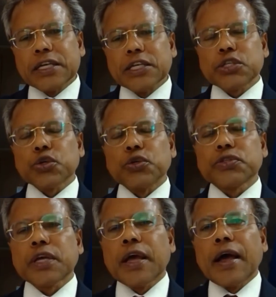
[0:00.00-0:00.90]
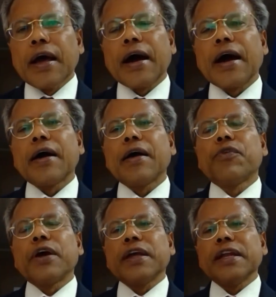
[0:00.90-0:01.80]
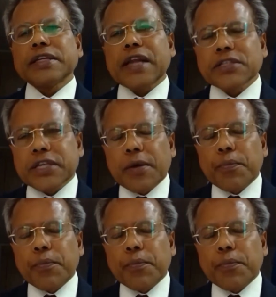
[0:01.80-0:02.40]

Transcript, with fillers: issues, uh, International